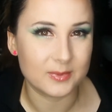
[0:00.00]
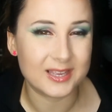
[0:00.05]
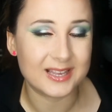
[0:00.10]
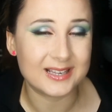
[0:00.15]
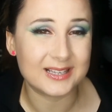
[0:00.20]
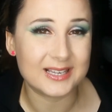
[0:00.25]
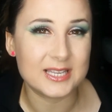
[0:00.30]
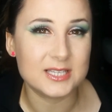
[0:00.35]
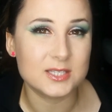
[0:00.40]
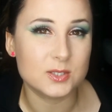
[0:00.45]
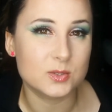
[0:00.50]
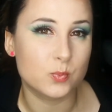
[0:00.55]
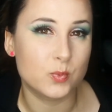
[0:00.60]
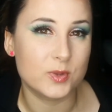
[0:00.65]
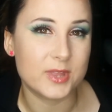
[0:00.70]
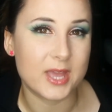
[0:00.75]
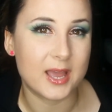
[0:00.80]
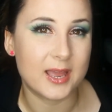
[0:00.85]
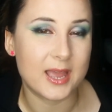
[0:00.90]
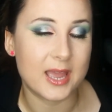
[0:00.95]
at least
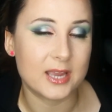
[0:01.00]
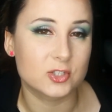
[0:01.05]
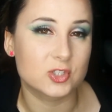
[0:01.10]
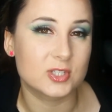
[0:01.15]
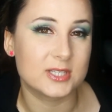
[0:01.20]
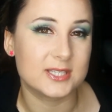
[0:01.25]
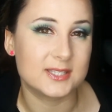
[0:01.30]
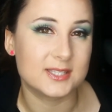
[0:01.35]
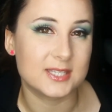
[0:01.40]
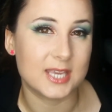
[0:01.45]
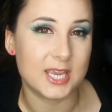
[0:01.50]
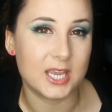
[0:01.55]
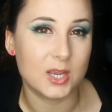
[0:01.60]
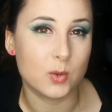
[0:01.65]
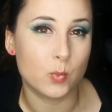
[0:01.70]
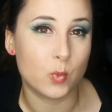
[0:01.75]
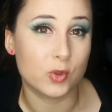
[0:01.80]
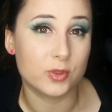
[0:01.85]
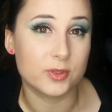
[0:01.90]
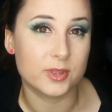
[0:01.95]
without actually
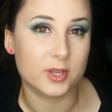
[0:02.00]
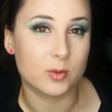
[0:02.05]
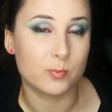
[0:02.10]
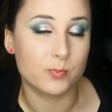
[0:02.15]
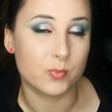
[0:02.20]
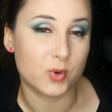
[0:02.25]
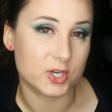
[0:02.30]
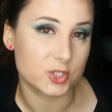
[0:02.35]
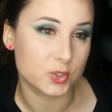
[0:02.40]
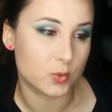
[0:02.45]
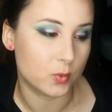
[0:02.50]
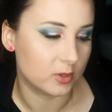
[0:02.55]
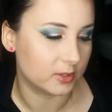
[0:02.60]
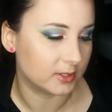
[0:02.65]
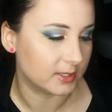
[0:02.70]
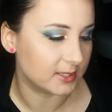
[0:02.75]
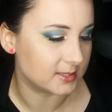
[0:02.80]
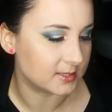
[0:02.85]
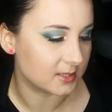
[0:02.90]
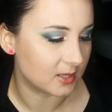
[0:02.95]
seeing what the brush
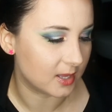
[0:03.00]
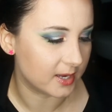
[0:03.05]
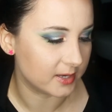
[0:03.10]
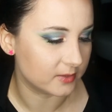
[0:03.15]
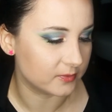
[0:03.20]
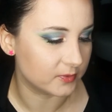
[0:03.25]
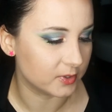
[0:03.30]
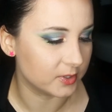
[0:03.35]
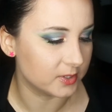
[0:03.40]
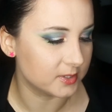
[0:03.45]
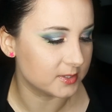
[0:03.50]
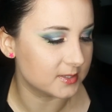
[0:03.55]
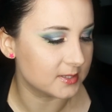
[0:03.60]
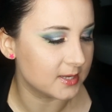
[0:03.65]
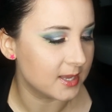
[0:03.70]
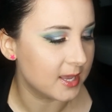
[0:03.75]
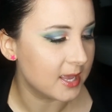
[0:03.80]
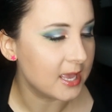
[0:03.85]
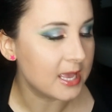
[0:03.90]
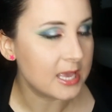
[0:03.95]
quality is like first.
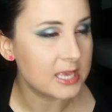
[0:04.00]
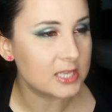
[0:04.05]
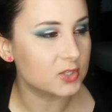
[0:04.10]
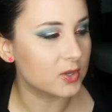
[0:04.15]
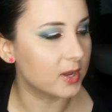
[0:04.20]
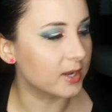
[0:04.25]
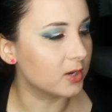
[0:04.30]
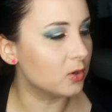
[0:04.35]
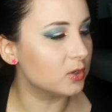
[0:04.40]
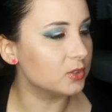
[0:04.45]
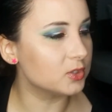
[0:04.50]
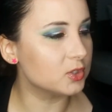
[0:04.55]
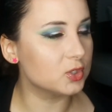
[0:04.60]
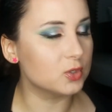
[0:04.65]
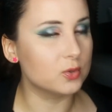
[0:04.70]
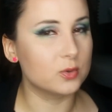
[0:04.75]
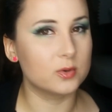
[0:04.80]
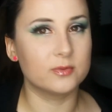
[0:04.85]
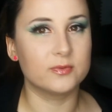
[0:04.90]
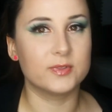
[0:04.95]
So I got
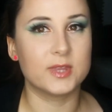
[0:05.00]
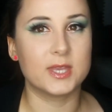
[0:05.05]
two of